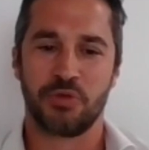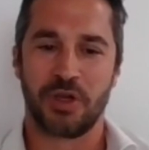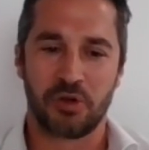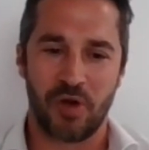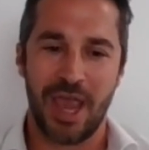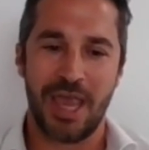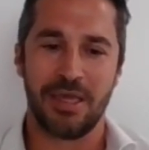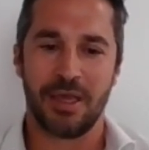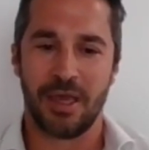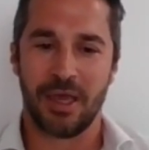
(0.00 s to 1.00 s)
of a
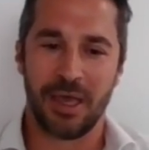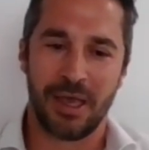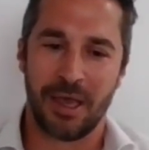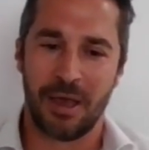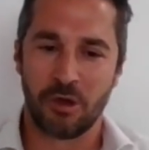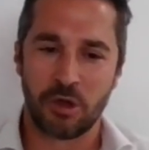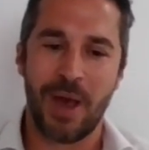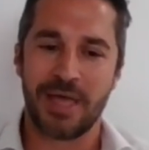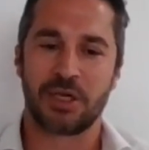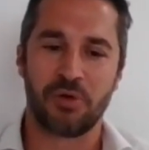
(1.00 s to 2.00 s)
gray,
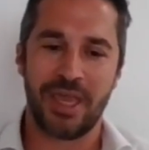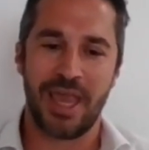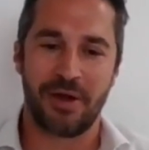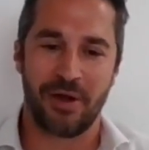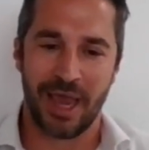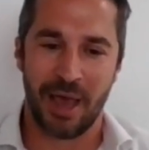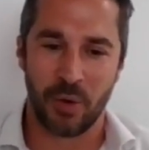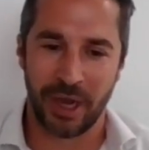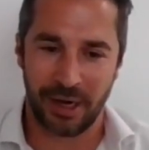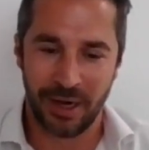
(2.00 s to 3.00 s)
occupies a gray area
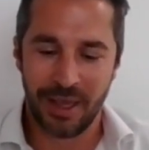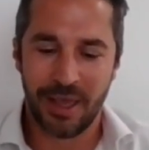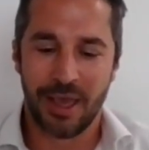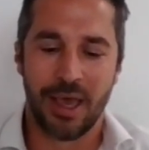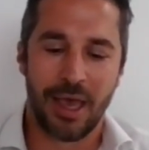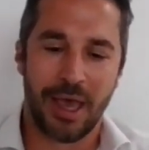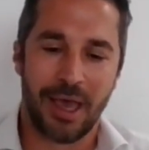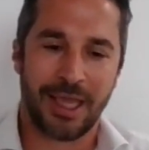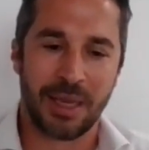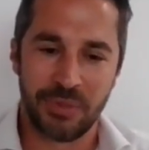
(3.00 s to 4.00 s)
where
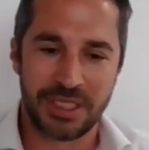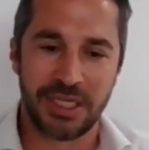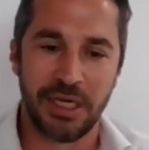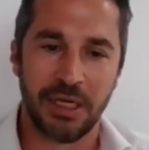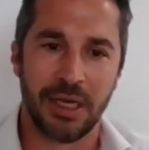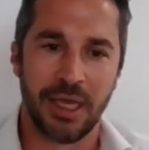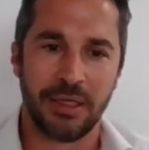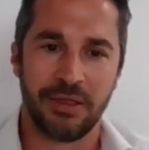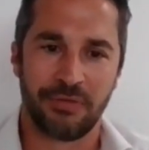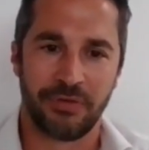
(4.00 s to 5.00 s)
it can be seen
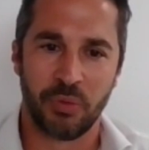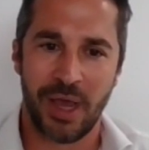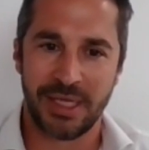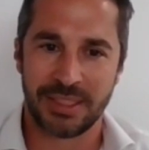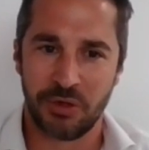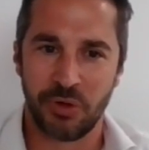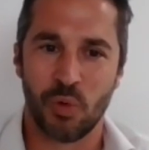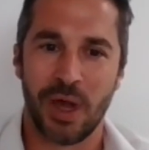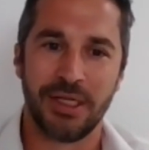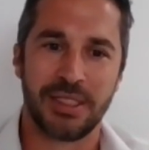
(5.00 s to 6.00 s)
in different ways, and
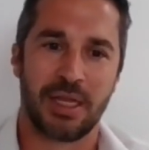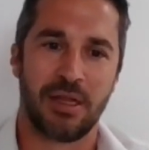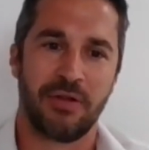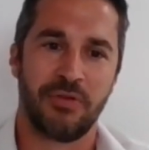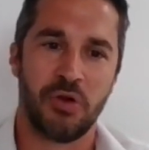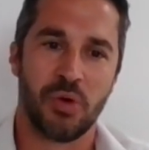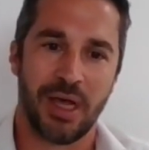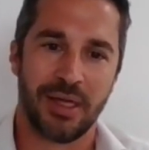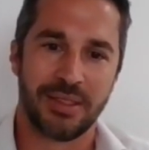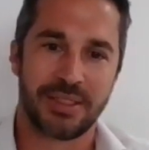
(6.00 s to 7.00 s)
one needs a lot of
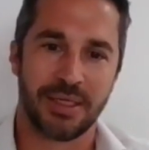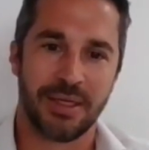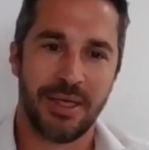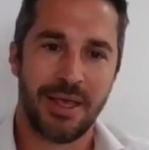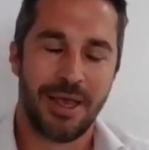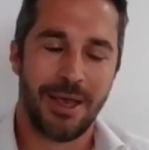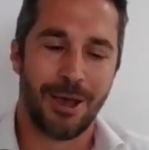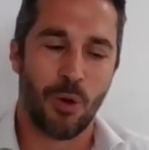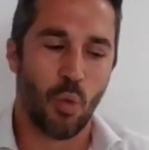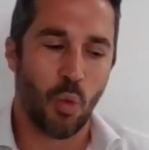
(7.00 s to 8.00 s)
nuance.
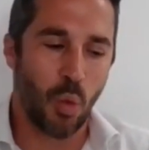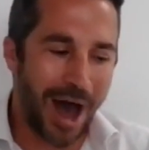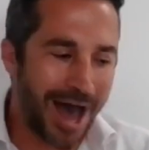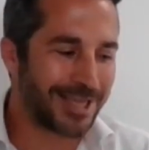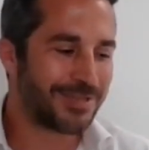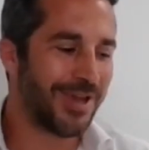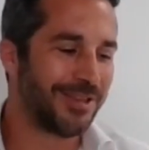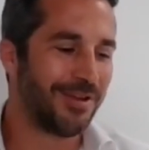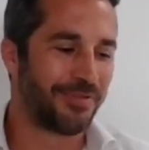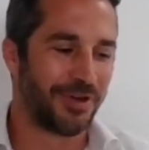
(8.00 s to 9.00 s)
Why is
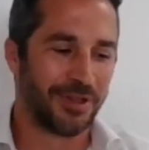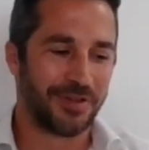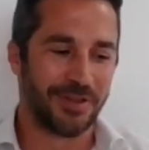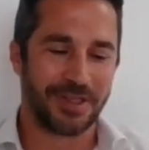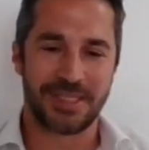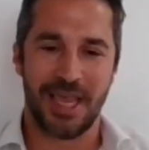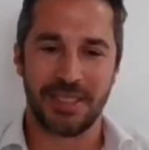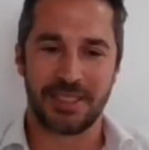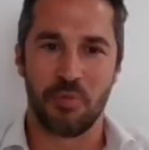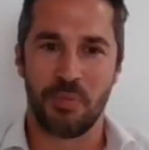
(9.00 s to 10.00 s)
that different in the
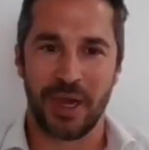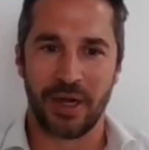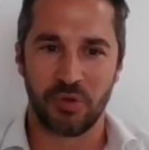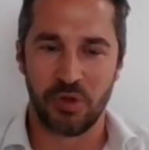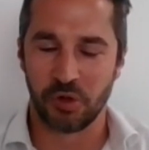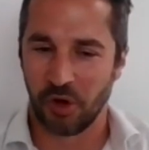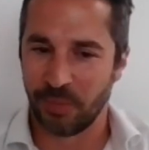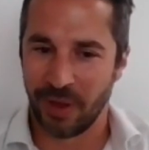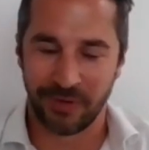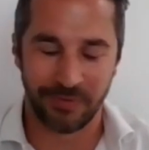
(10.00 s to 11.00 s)
States compared to
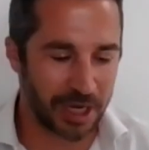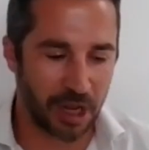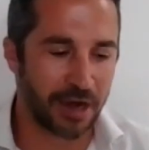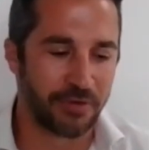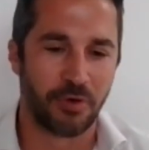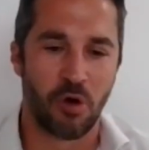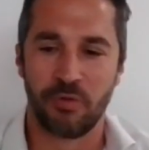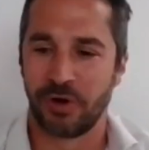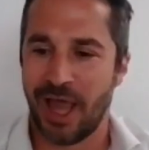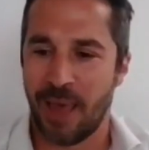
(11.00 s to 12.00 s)
Europe? I think there's a lot of
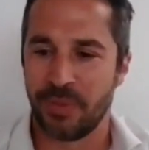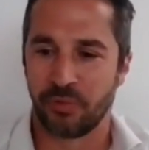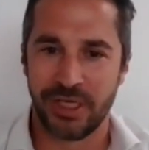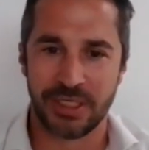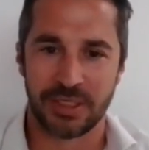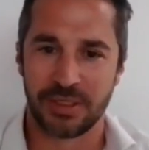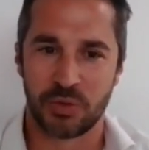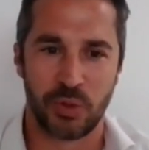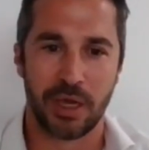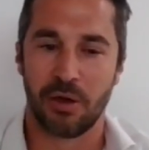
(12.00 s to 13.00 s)
overlapping reasons.
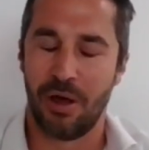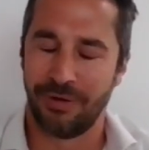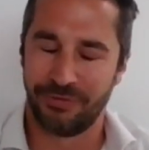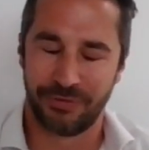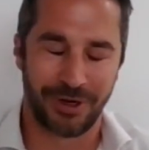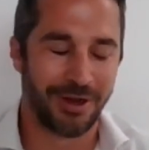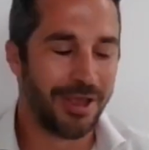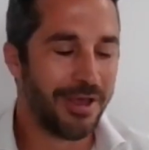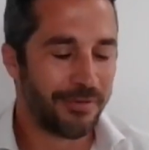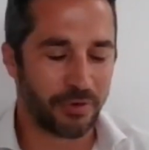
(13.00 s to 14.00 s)
We can go on for
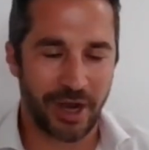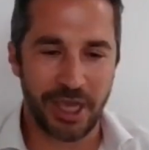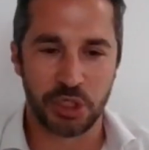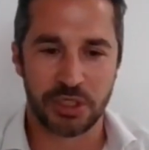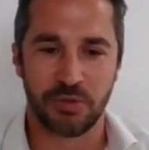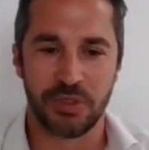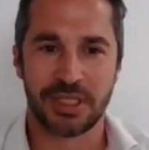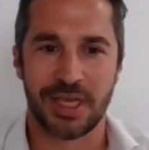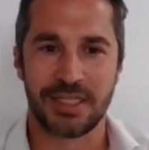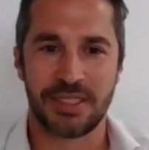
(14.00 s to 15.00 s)
ages to
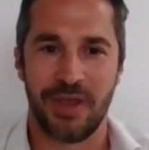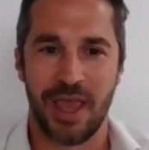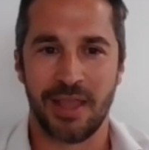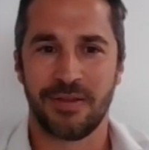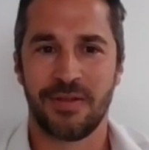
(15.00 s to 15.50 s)
discuss that.